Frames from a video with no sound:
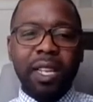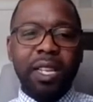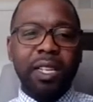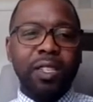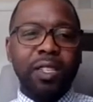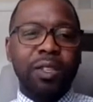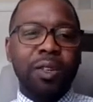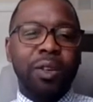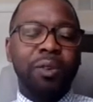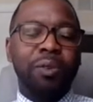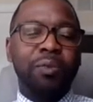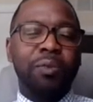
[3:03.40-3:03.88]

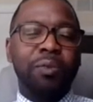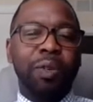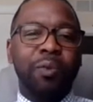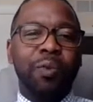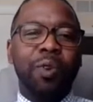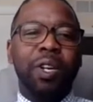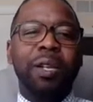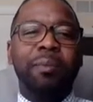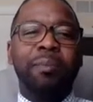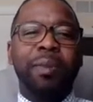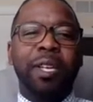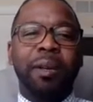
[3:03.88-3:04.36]
So we
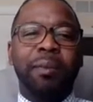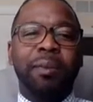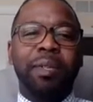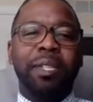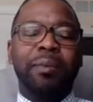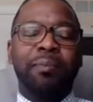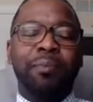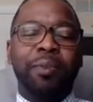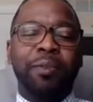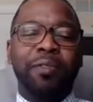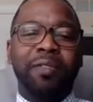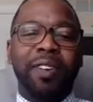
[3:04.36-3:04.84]
want to be able
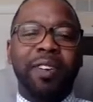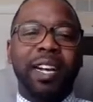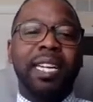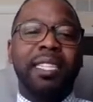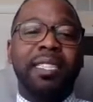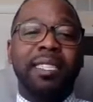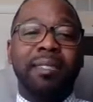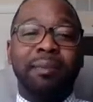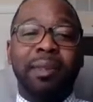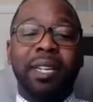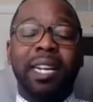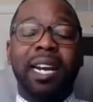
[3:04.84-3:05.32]
to provide
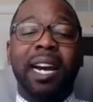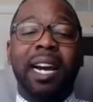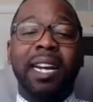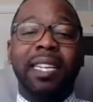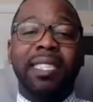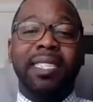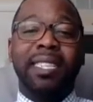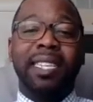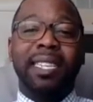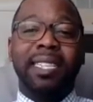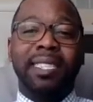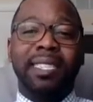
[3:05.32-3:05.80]
some
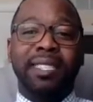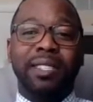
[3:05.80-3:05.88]
context